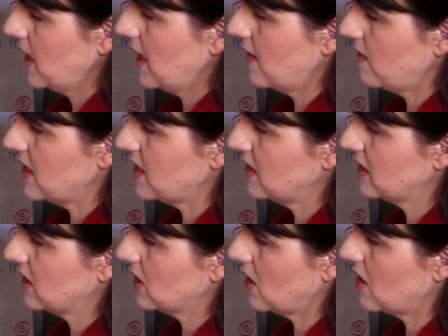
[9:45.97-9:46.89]
And
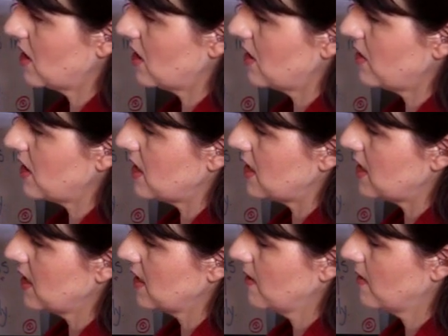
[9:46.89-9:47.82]
these are
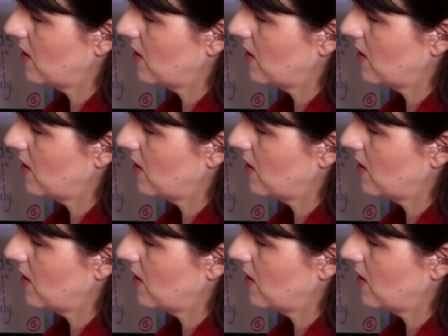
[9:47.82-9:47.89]
the